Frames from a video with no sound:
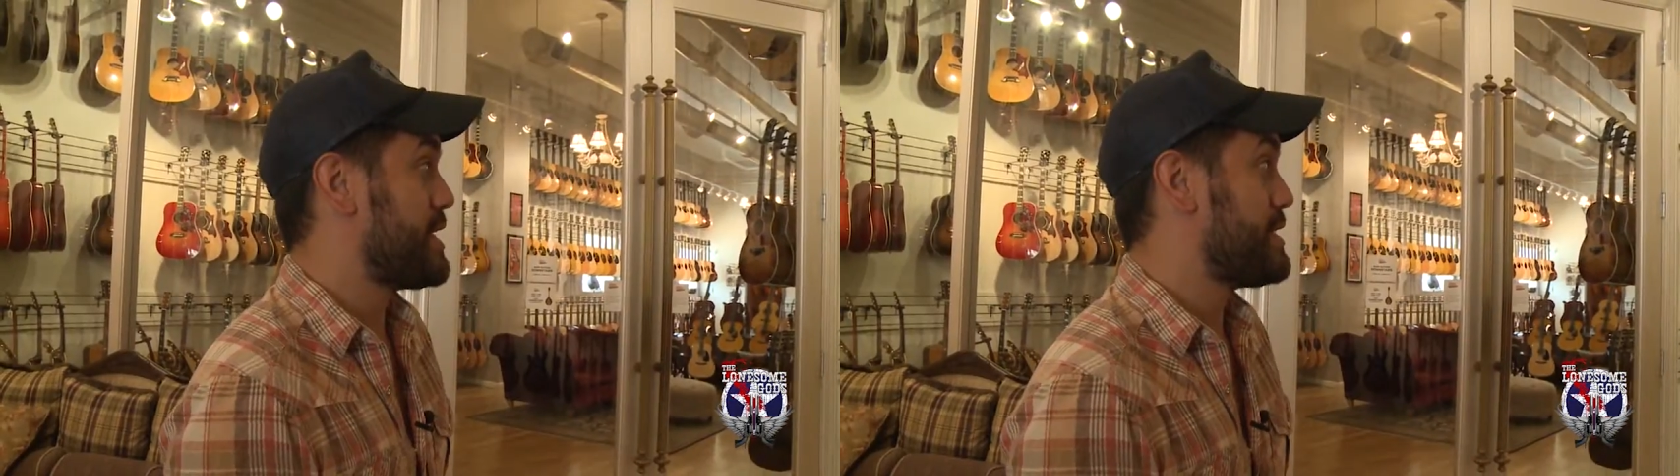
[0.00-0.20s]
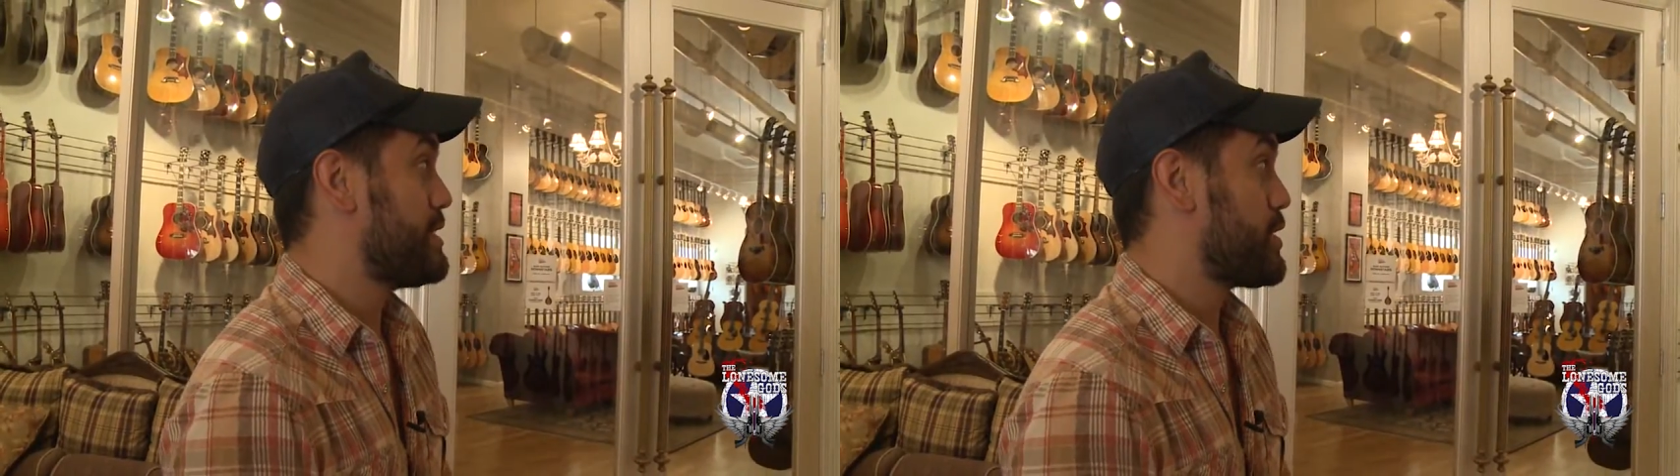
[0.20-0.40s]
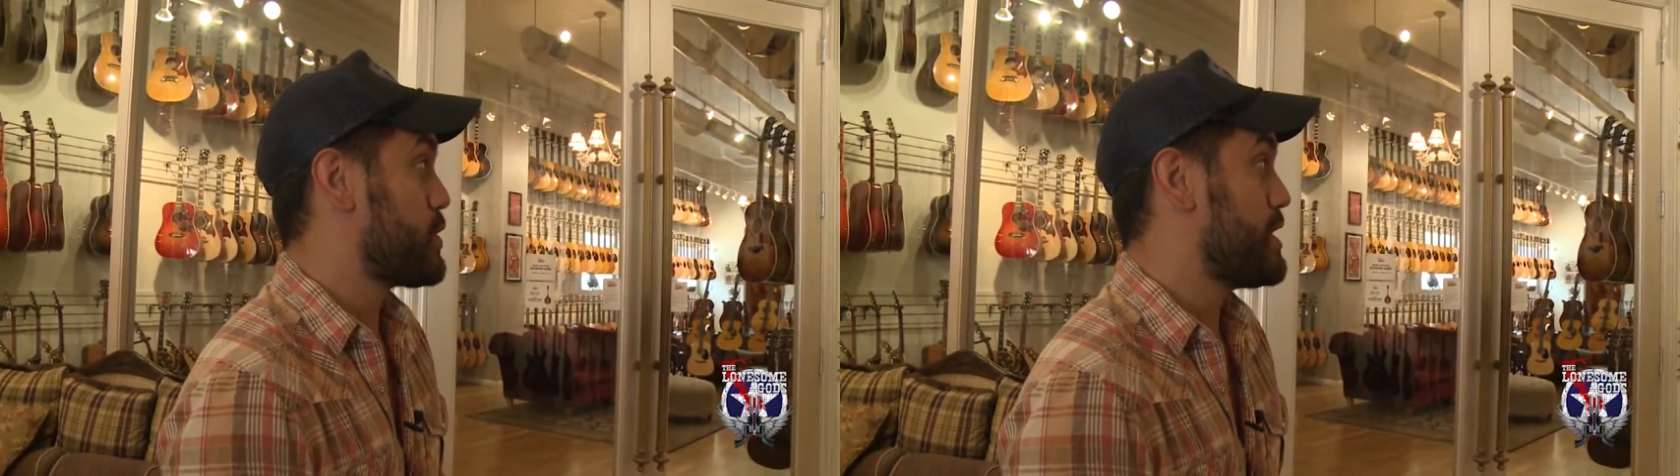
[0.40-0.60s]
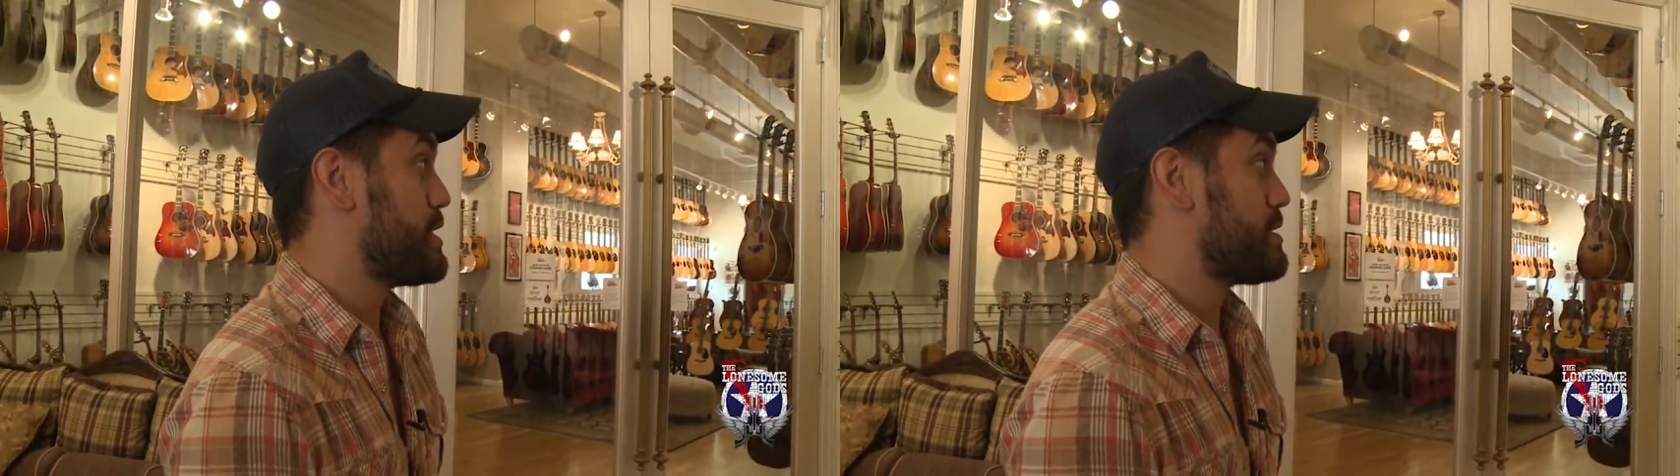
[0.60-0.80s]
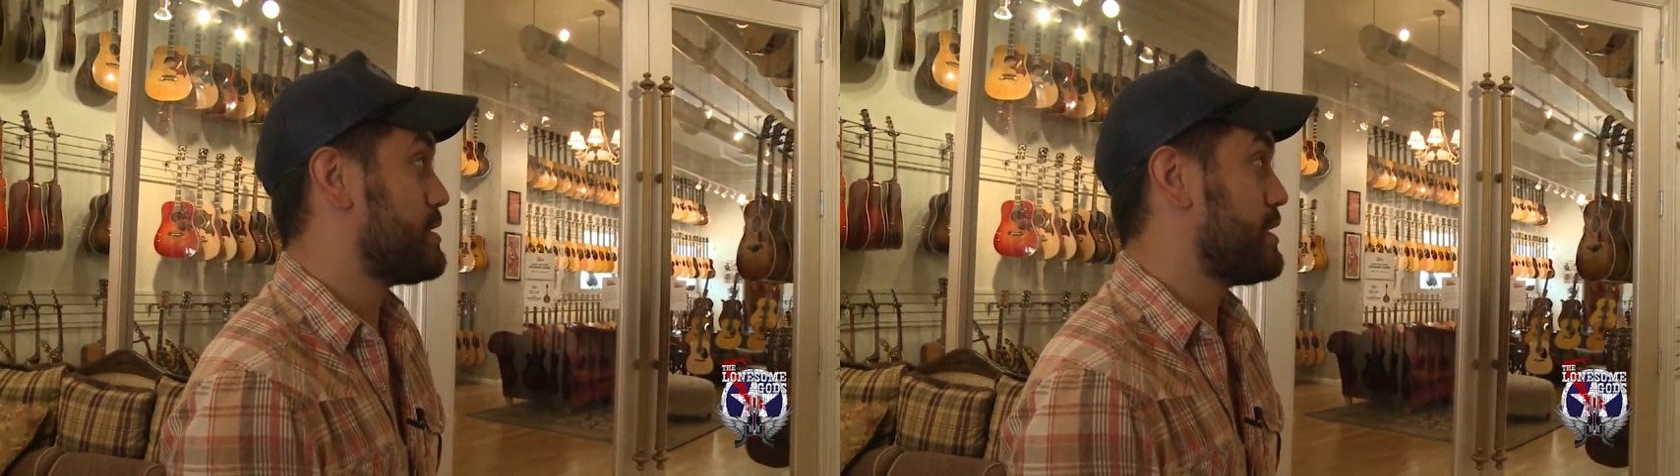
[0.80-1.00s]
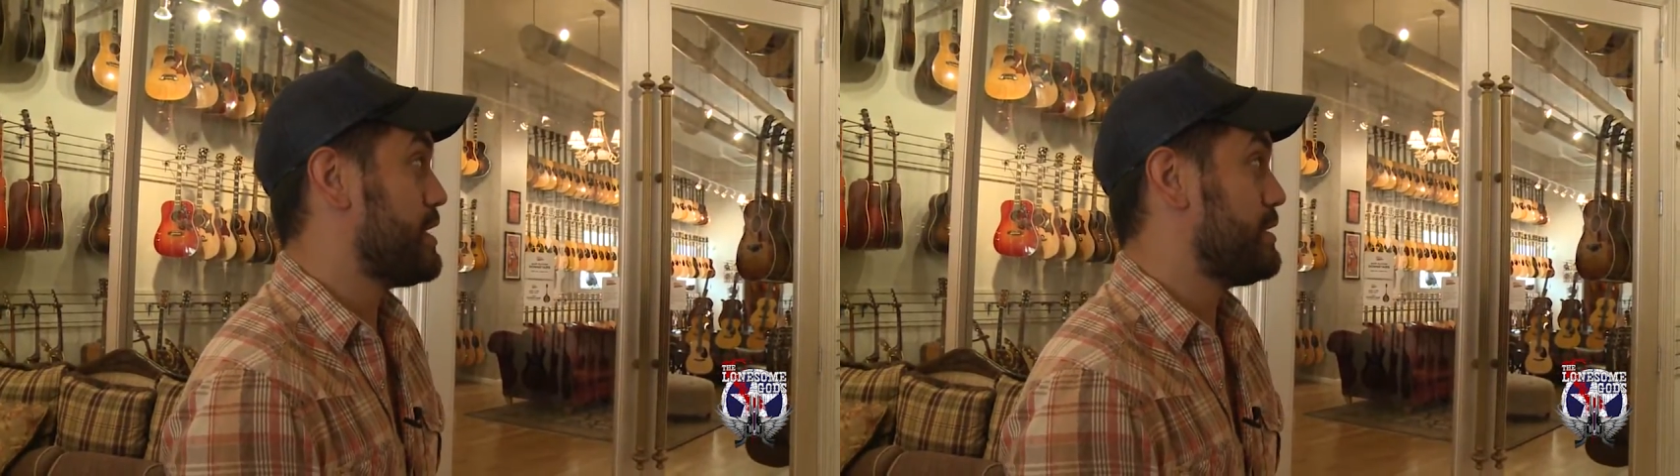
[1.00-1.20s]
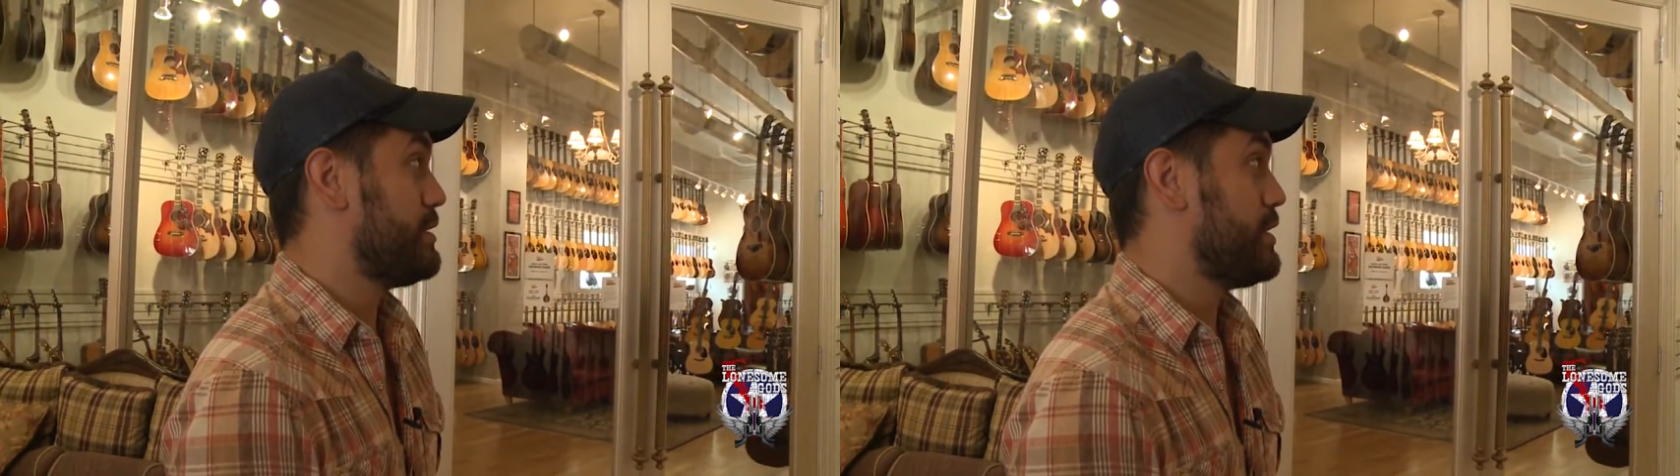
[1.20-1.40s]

1930s, and then